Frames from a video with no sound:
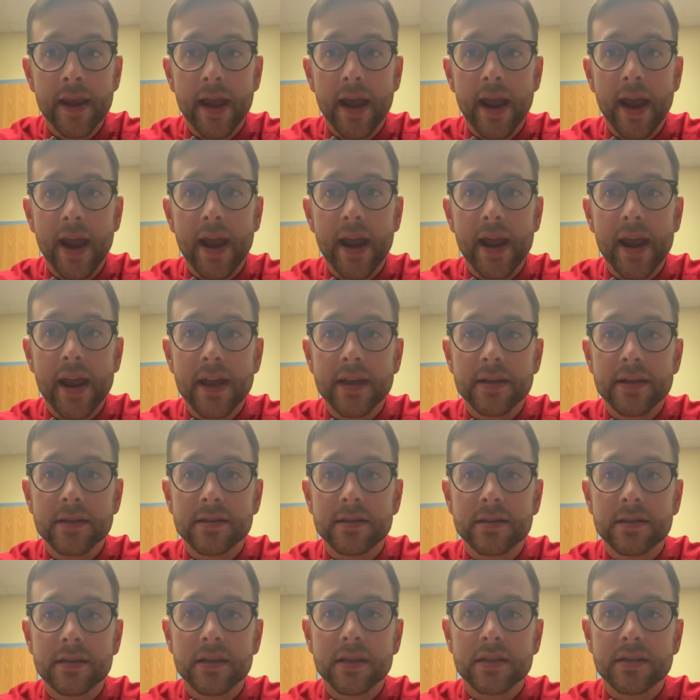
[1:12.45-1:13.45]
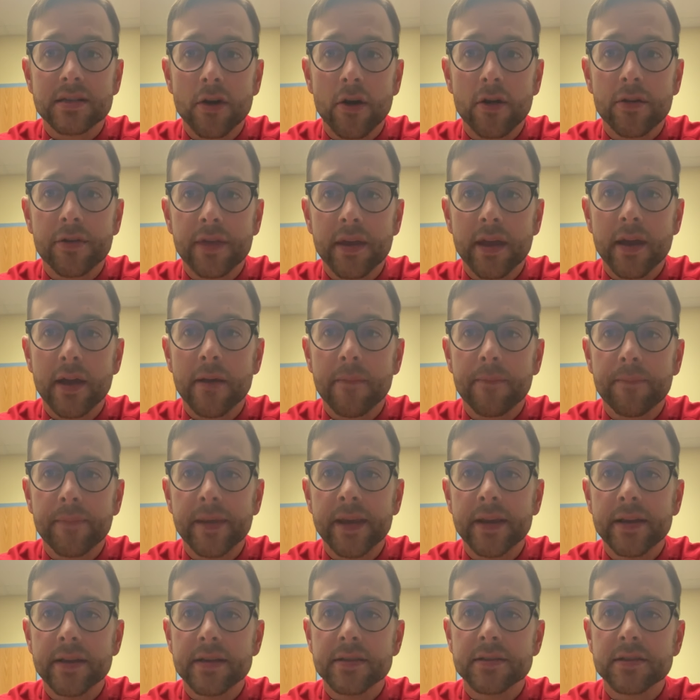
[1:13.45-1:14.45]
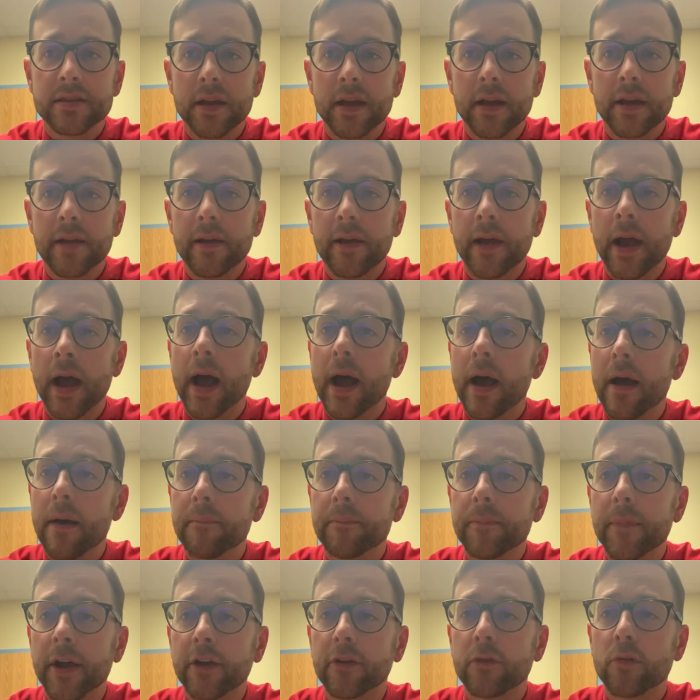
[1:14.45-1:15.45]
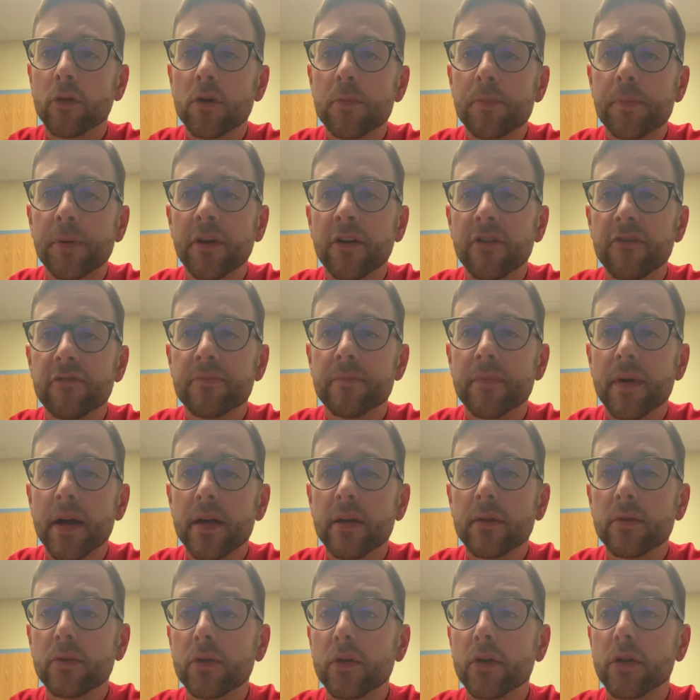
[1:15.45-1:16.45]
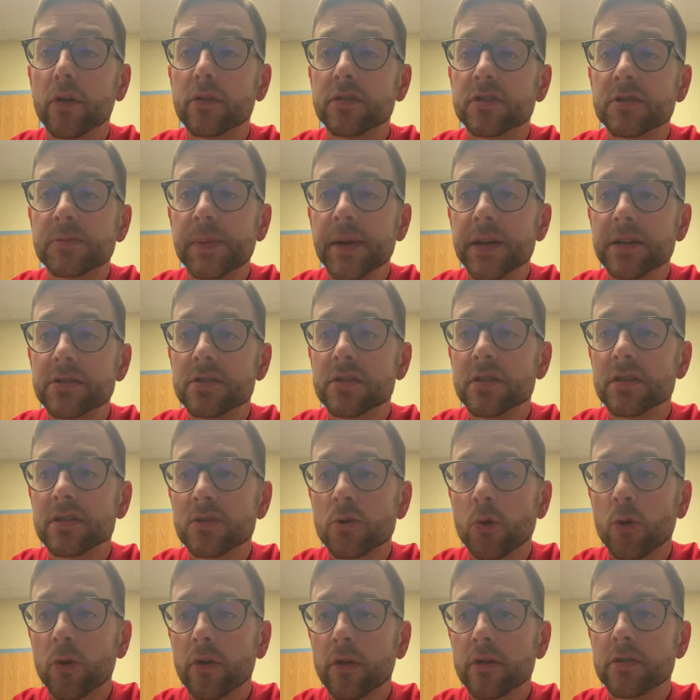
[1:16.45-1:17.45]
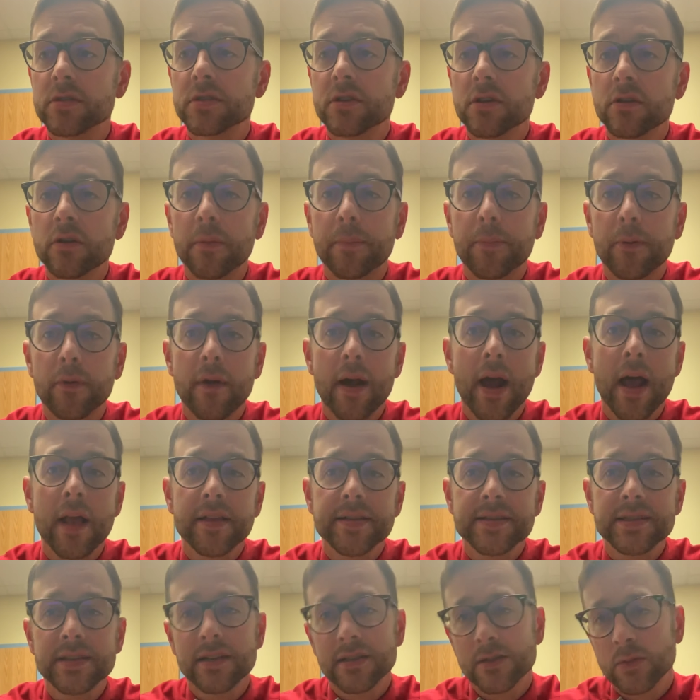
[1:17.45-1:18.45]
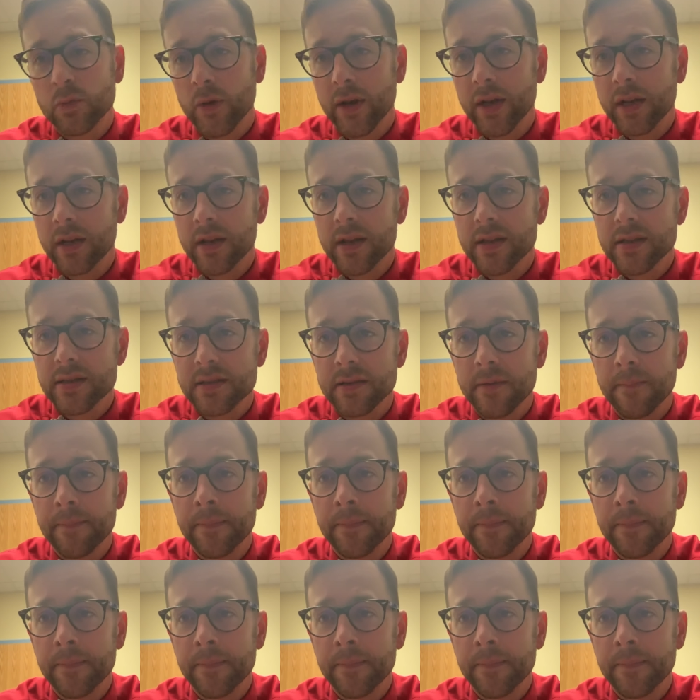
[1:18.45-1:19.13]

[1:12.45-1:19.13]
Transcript: And dysarthria is a group of motor speech disorders due to paralysis, weakness,